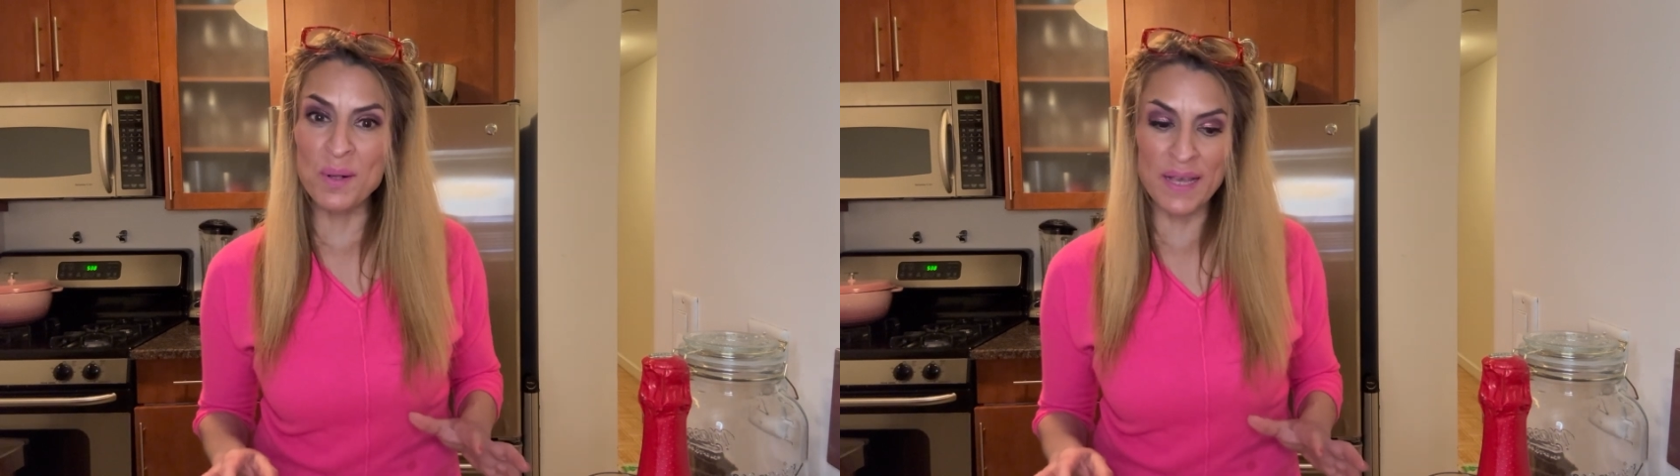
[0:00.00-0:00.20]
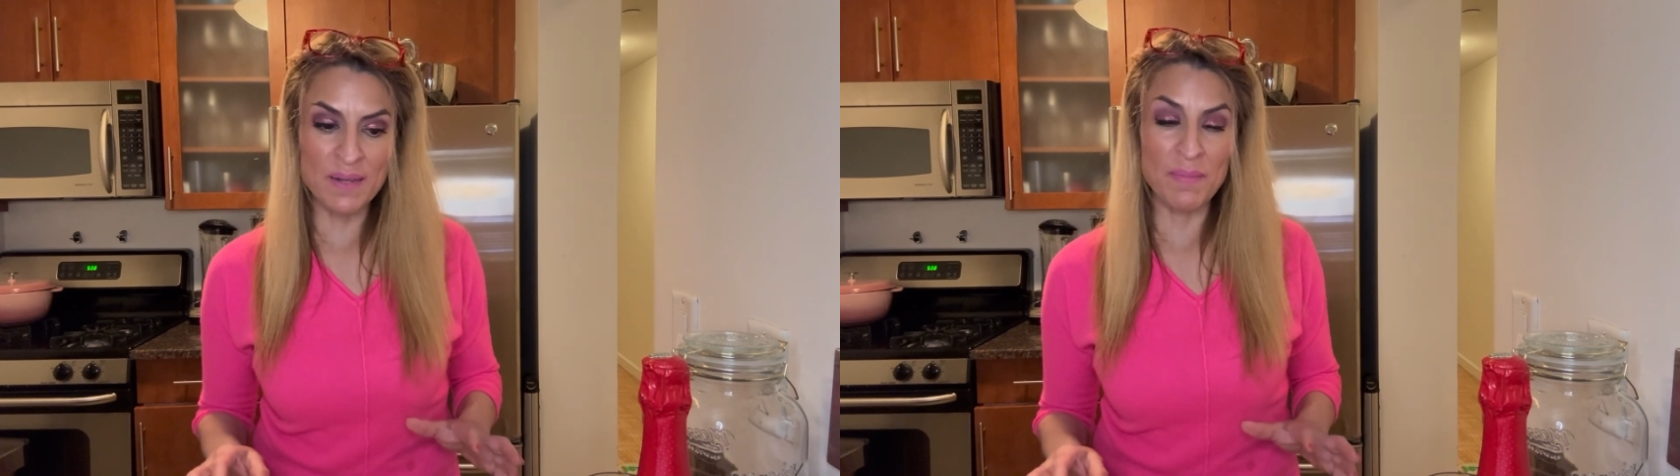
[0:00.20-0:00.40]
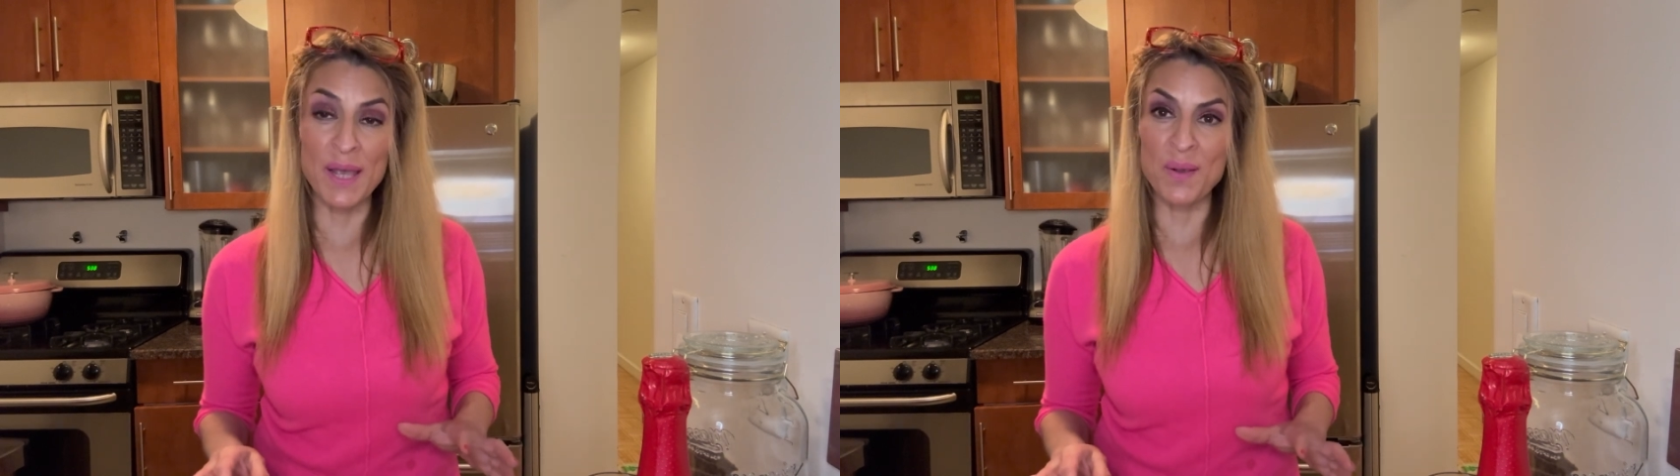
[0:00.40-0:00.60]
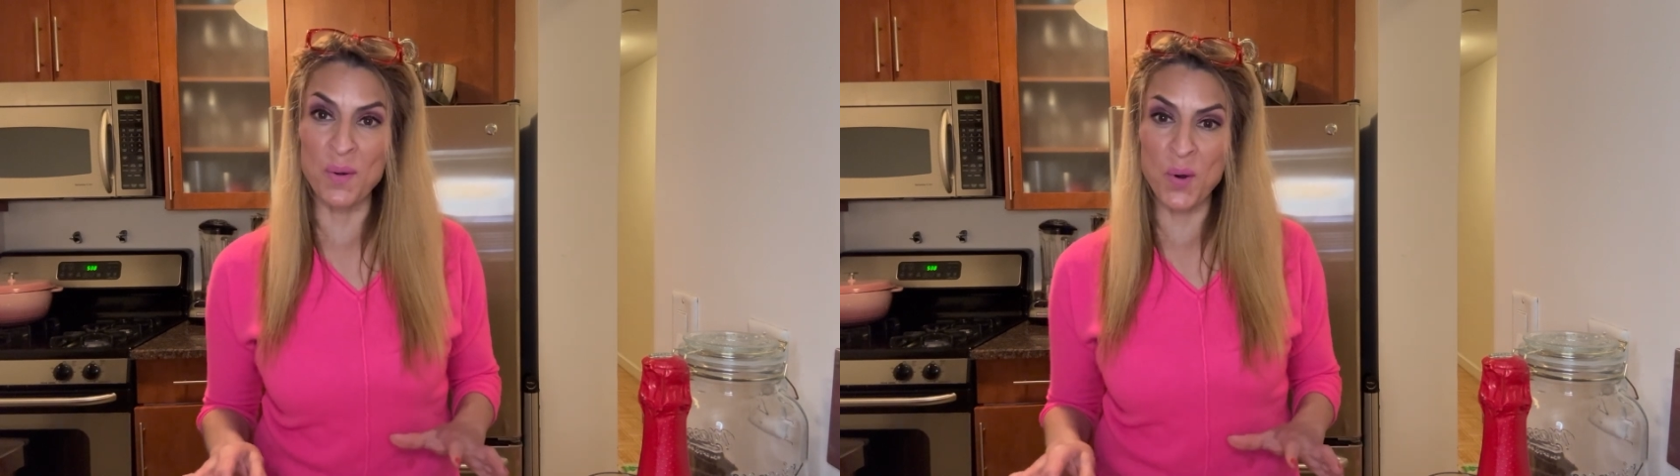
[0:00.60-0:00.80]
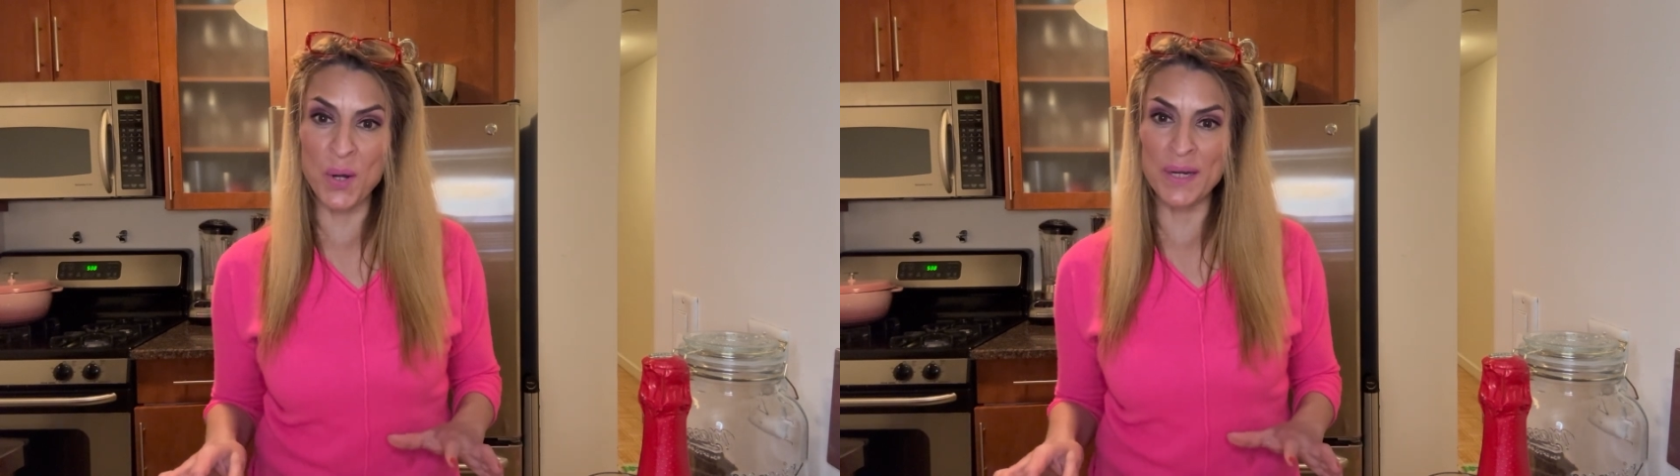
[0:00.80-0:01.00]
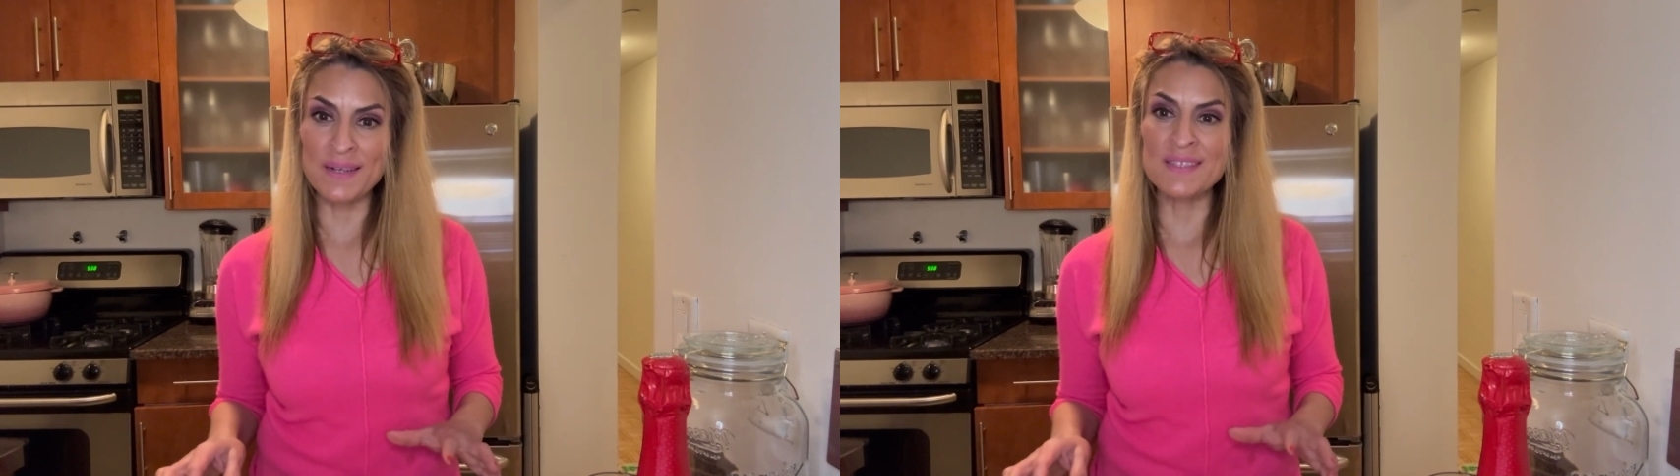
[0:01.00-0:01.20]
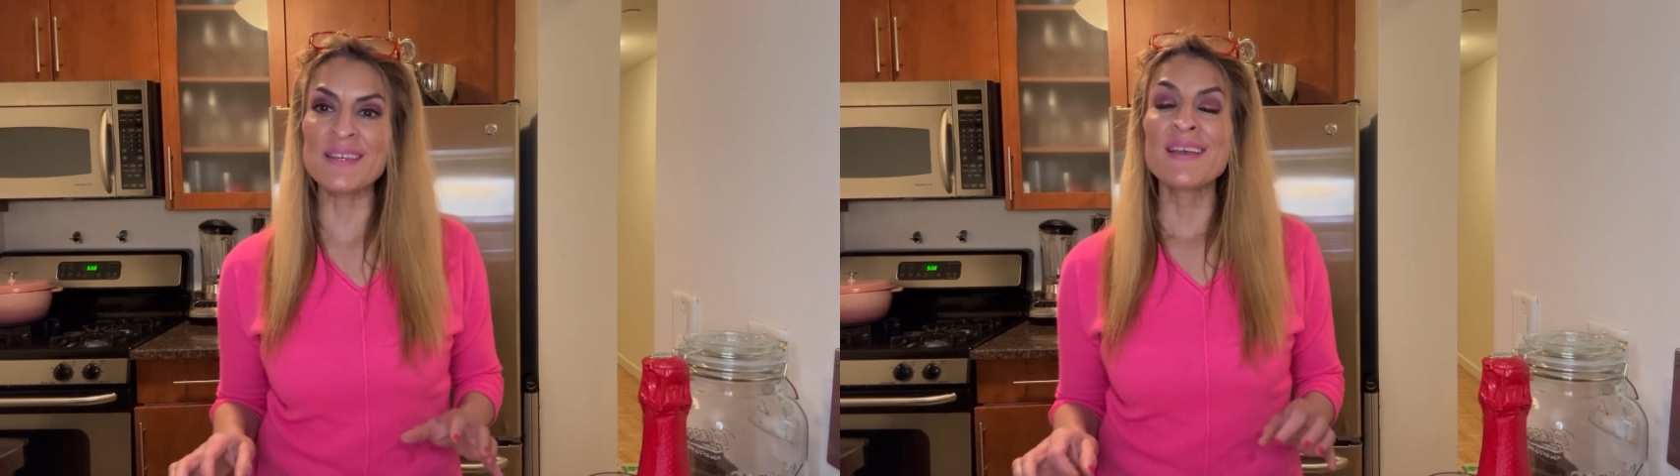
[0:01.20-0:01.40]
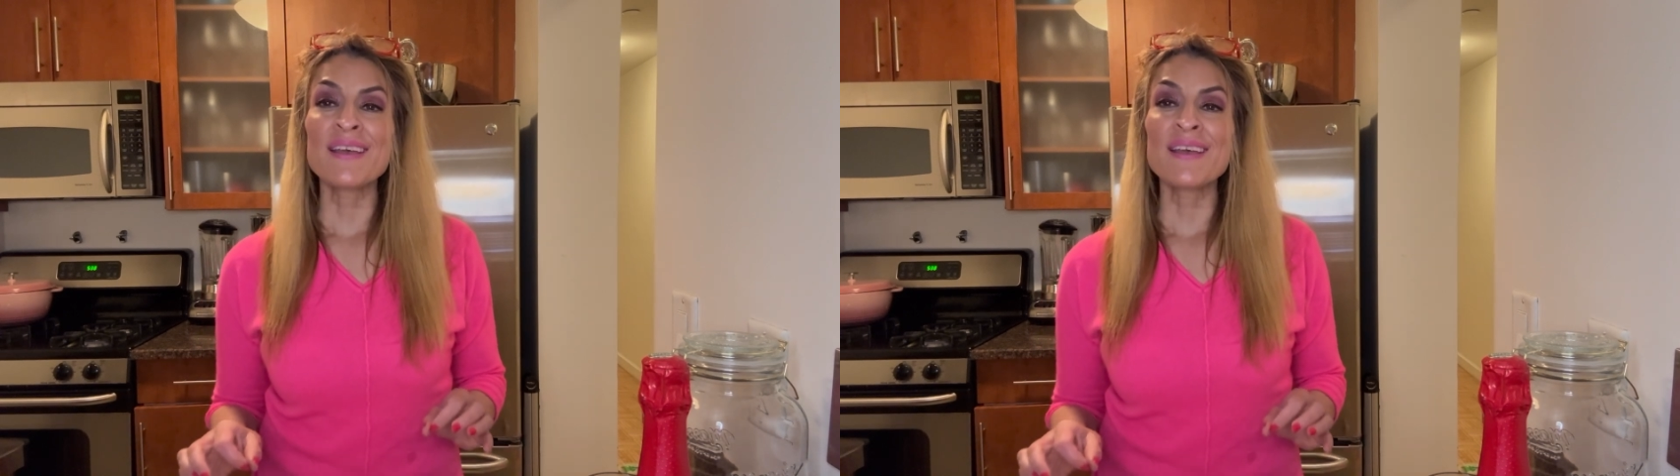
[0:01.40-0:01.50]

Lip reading: and my orange